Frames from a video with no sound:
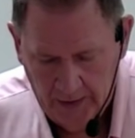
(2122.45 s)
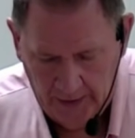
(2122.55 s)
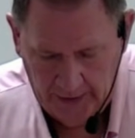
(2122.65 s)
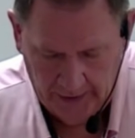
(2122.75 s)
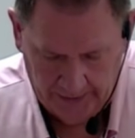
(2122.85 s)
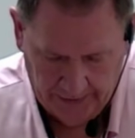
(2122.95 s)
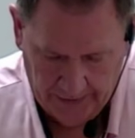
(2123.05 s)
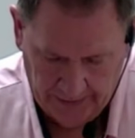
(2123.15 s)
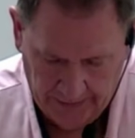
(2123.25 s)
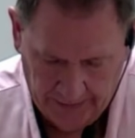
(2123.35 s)

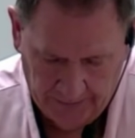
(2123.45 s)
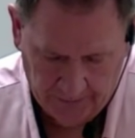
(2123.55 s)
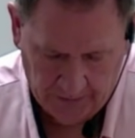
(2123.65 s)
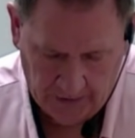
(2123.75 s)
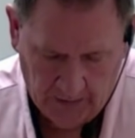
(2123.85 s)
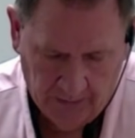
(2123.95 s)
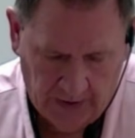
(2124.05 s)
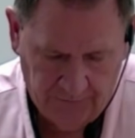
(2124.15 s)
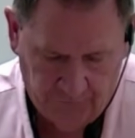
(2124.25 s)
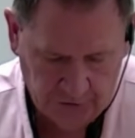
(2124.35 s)
And
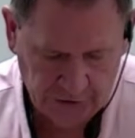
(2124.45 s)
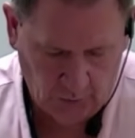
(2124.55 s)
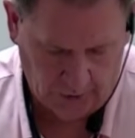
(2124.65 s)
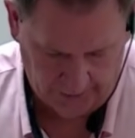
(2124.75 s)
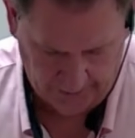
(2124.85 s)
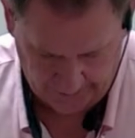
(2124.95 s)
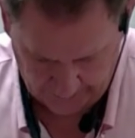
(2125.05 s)
my first one